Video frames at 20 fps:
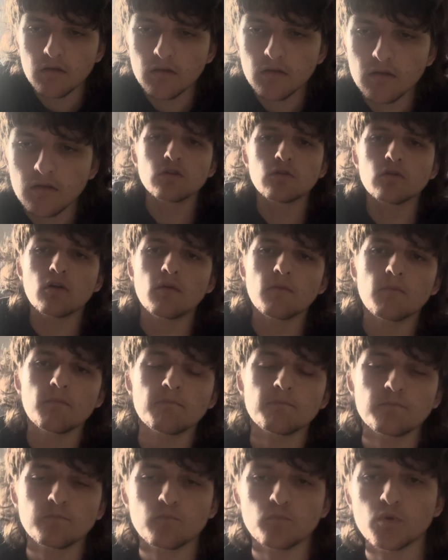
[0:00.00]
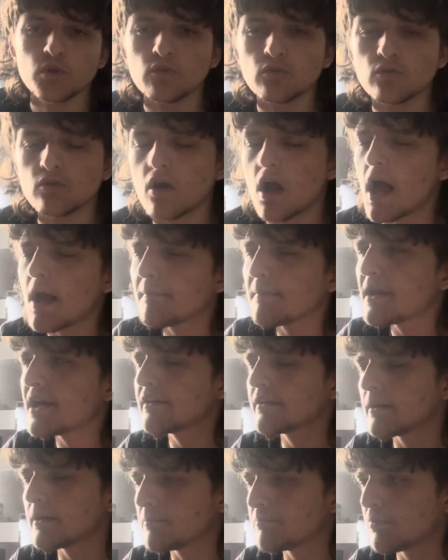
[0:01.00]
So we don't know how
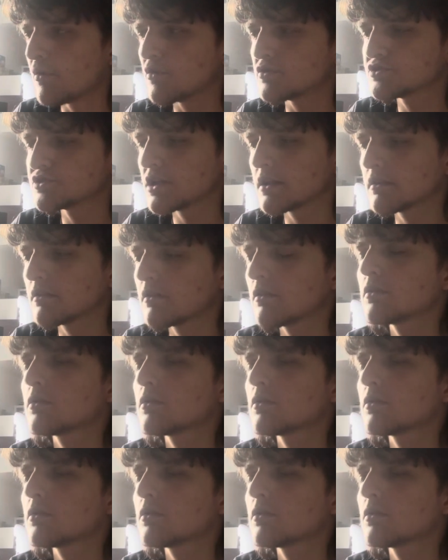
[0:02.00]
many portraits.